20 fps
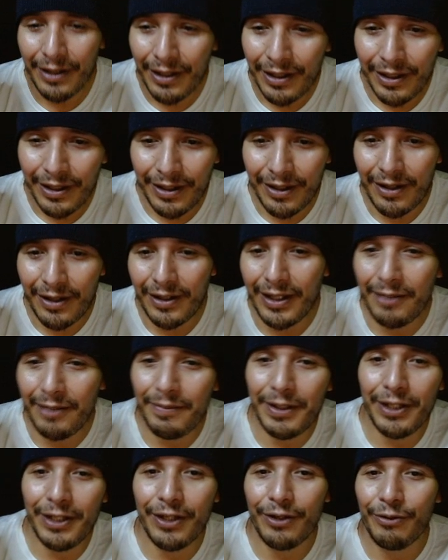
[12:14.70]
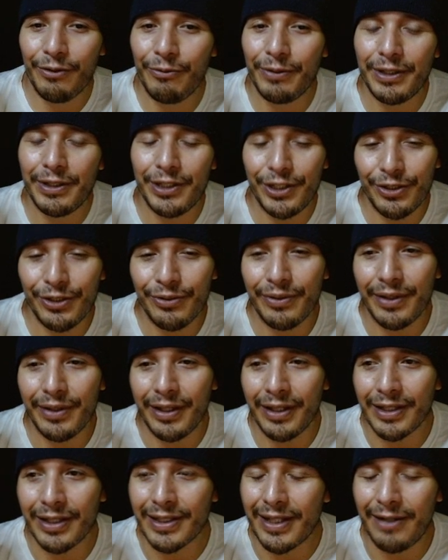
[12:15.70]
y'all let me know what you think,
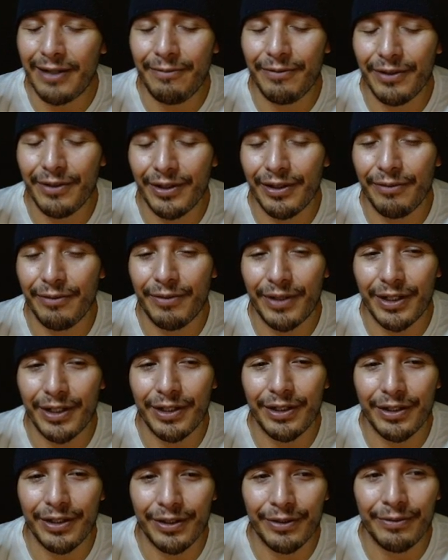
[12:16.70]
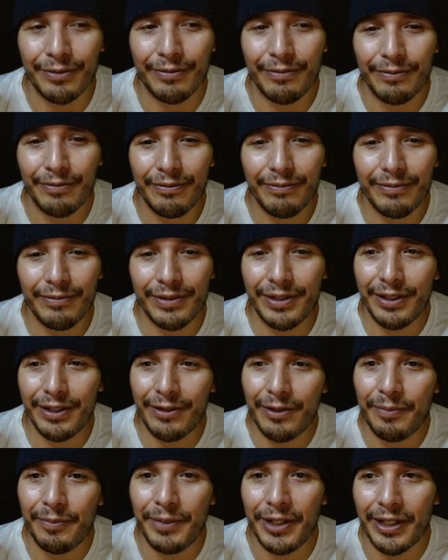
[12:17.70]
because I really want to know. Was
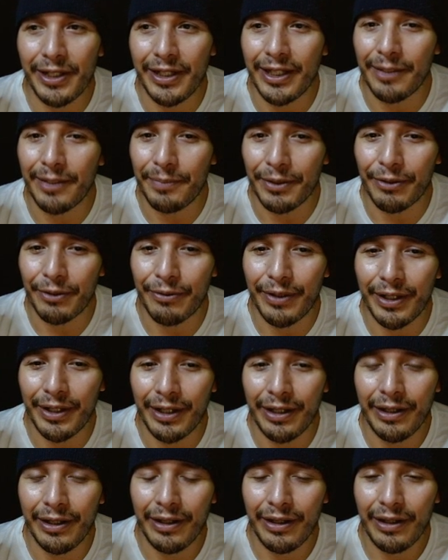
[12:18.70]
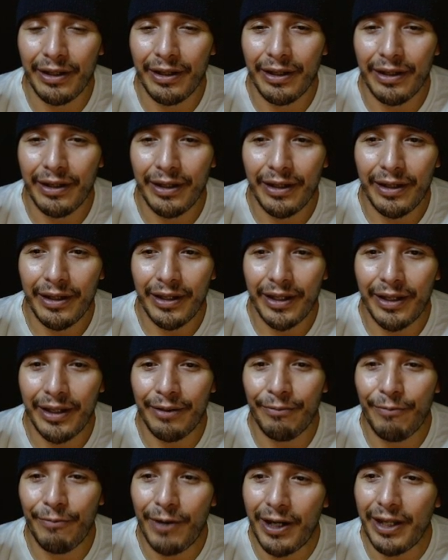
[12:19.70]
Yoda being a hypocrite?
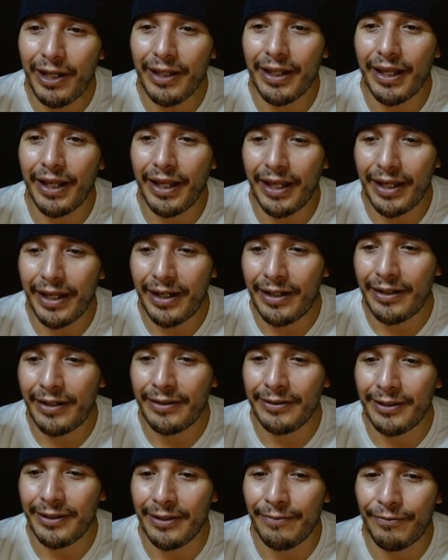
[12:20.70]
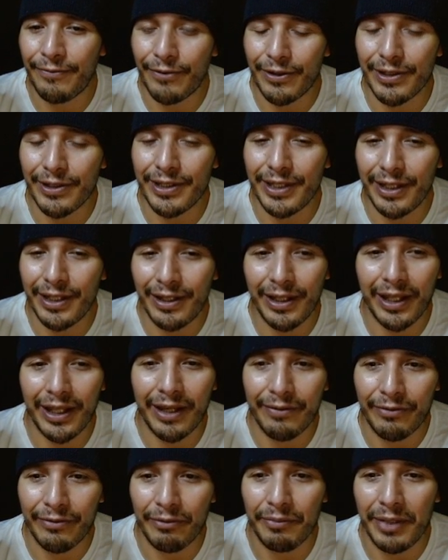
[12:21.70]
And why the hell did force healing
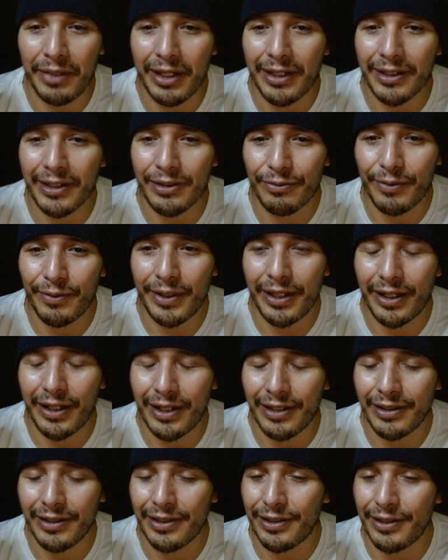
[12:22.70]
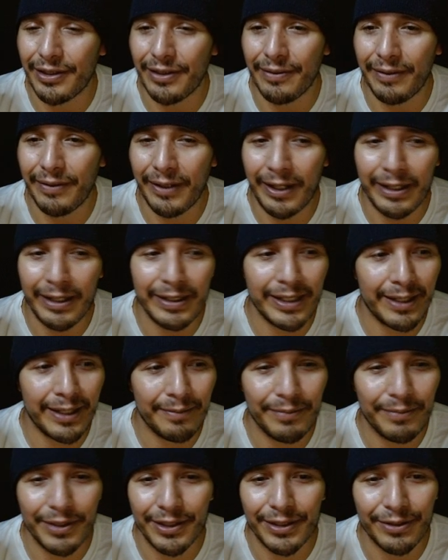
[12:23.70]
ever make its way onto the goddamn
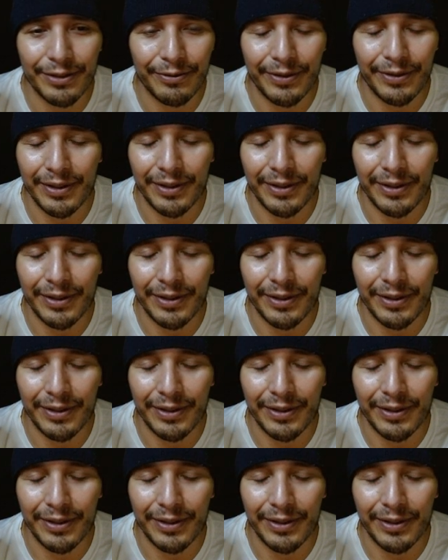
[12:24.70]
big screen?